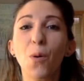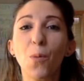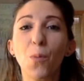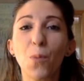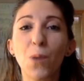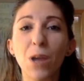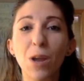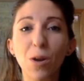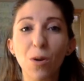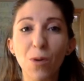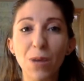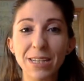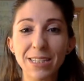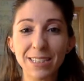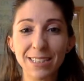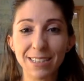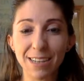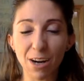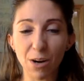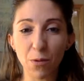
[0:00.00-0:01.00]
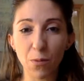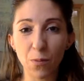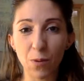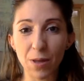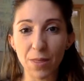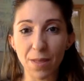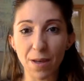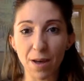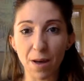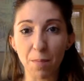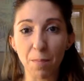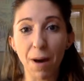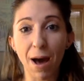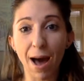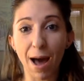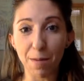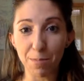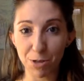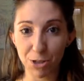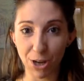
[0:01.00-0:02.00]
We are going to start with a
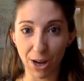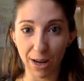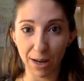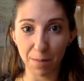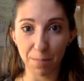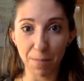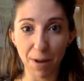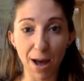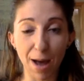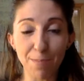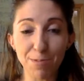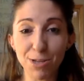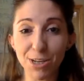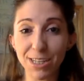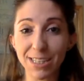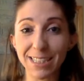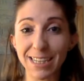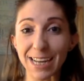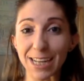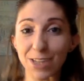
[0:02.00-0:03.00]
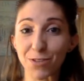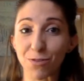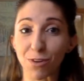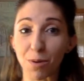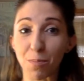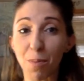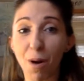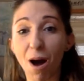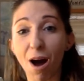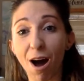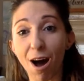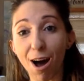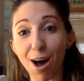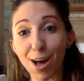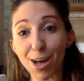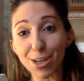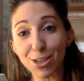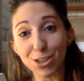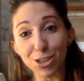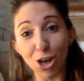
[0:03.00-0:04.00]
POT check. POT check stands for
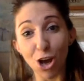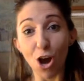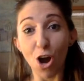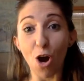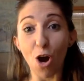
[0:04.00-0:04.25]
pause,